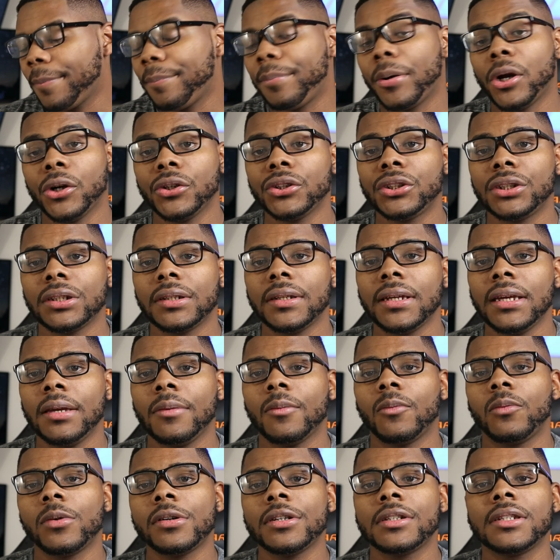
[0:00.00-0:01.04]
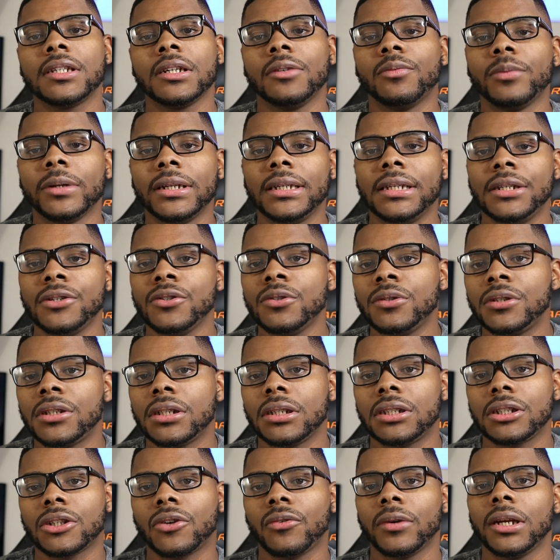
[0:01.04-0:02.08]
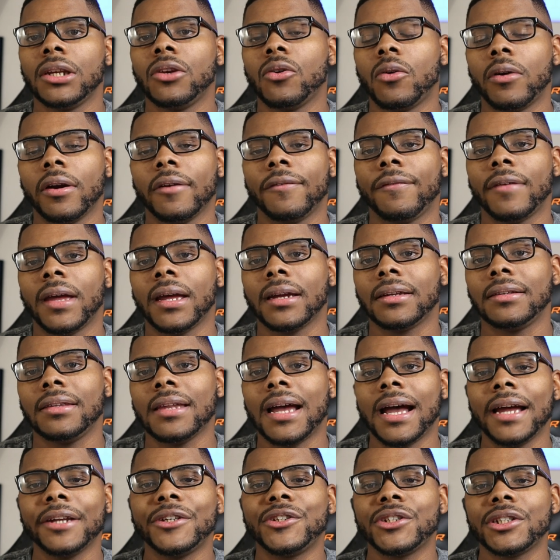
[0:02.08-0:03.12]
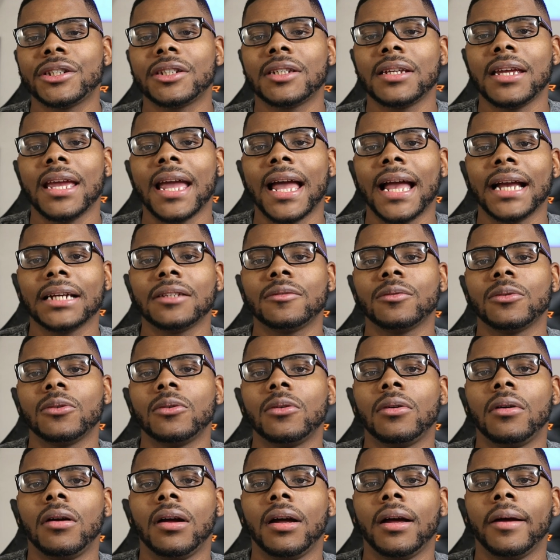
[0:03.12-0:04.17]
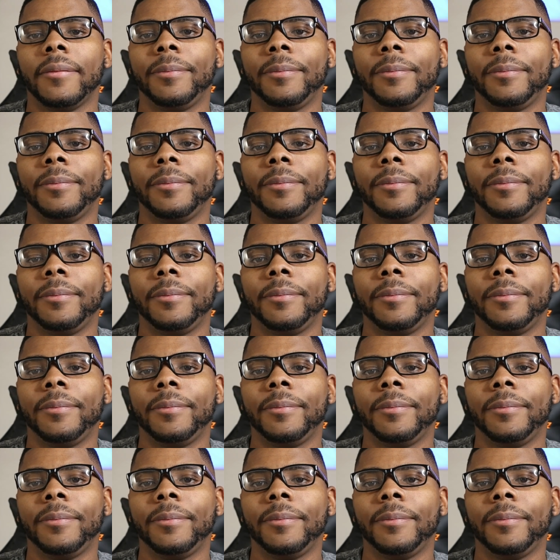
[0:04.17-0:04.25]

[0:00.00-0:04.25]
personally was the reduced screen door effect. Not just the actual